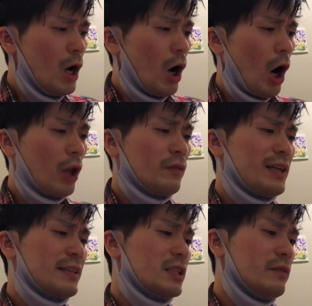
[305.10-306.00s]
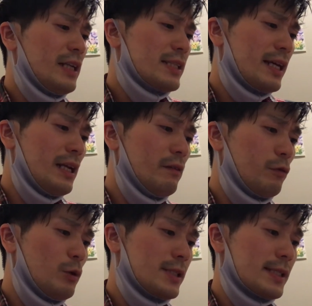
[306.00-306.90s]
All of the activities and
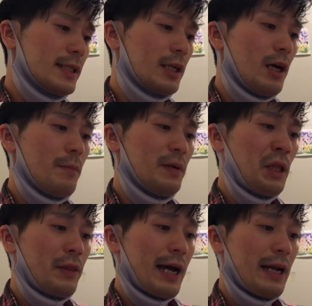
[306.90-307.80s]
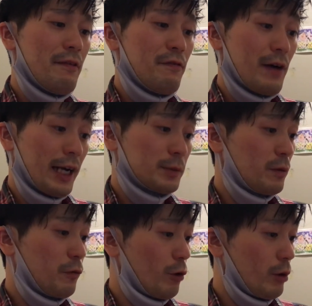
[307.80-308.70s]
influences in a company that affect
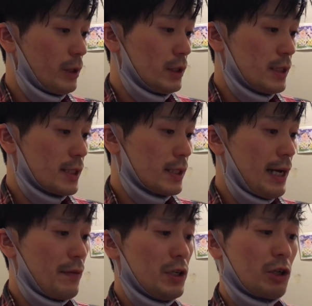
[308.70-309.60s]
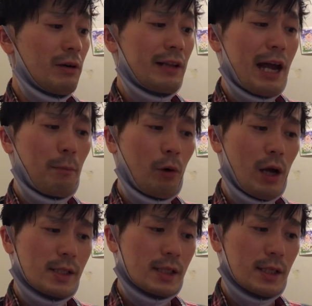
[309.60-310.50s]
performance. And then during that
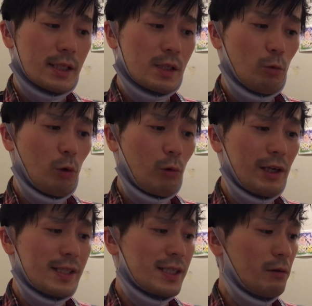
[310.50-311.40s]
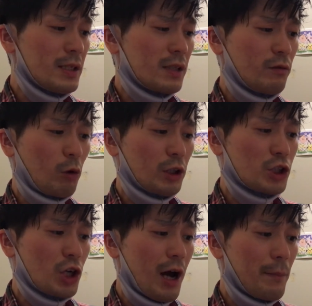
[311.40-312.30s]
process, we'll run a series of
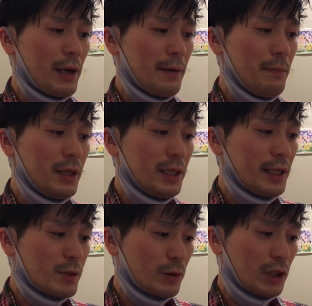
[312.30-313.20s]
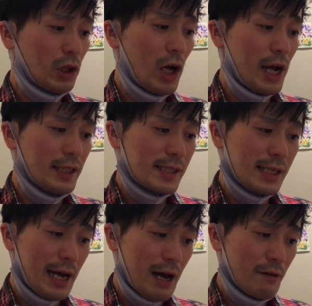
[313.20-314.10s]
workshop and meetings with the client
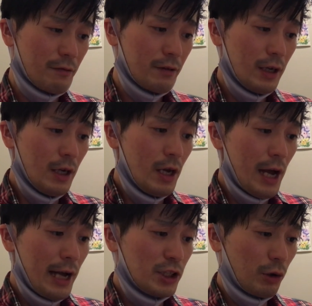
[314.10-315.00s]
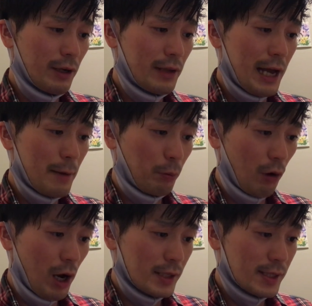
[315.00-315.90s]
staff. And during that
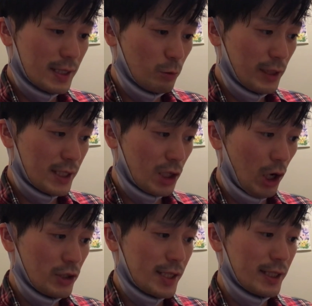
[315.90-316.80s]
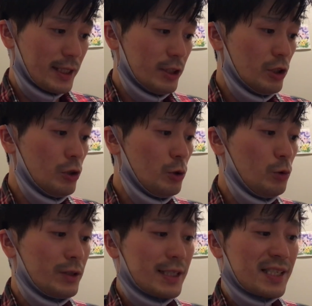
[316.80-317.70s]
process, we start to see a
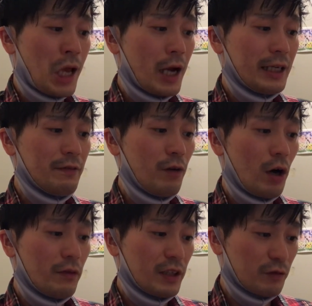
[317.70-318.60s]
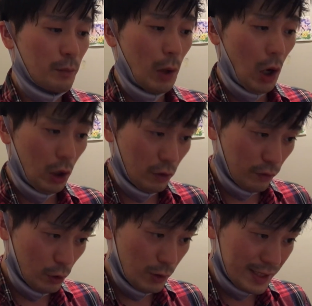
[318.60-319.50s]
new design evolving from all
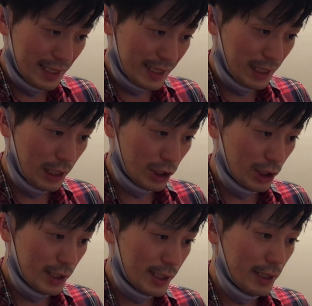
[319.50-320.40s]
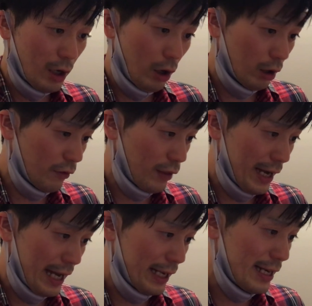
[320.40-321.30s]
of those discussions and all of
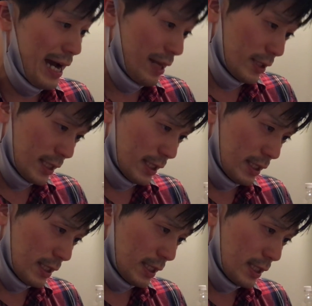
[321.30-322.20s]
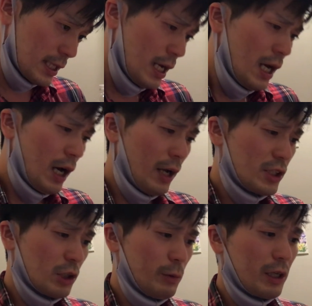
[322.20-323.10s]
that analysis,
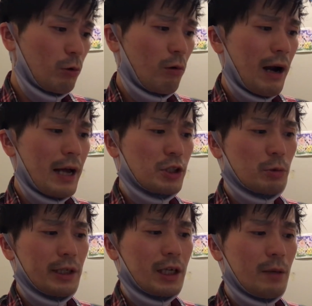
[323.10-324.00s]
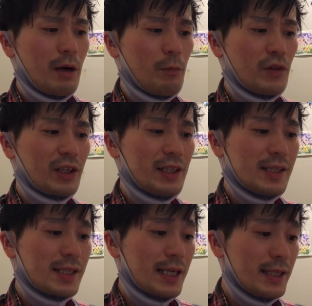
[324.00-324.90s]
until we gradually come up with a
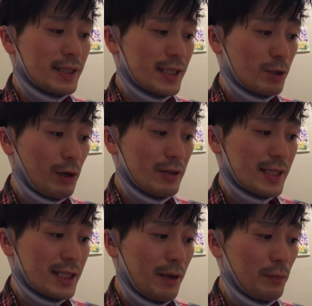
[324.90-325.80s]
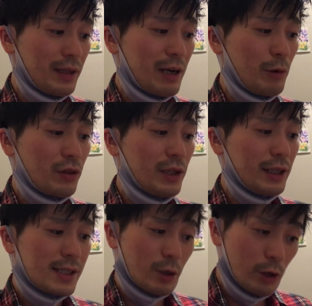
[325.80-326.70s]
consensus around something that we
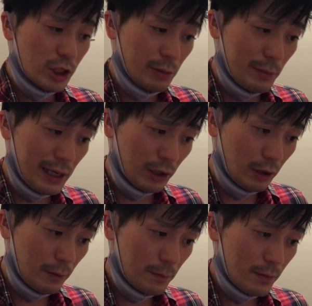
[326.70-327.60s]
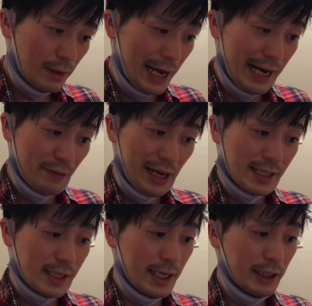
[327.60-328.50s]
think is going to be better. And at
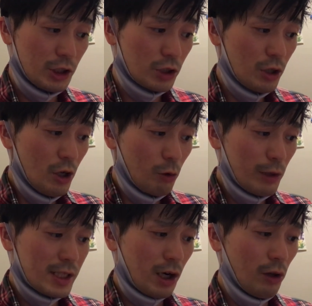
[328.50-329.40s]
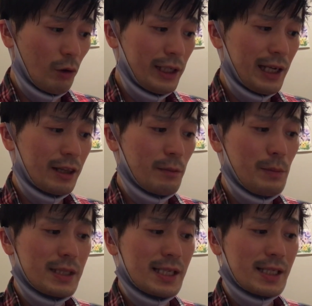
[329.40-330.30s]
that stage, we start looking at the
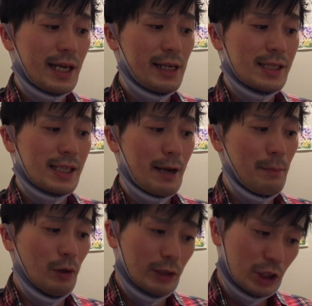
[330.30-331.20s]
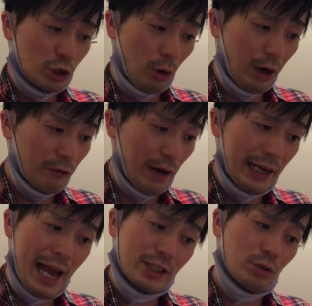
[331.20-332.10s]
business case and building a strong
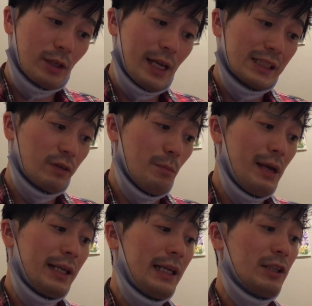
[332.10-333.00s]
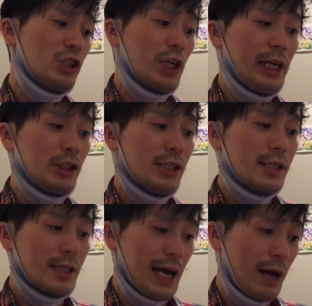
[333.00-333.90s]
financial case for making the
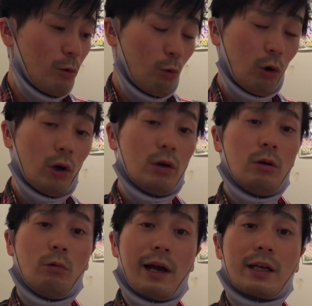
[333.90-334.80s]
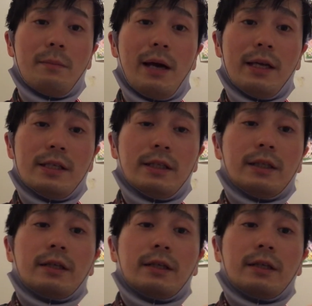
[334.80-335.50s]
changes that we're recommending.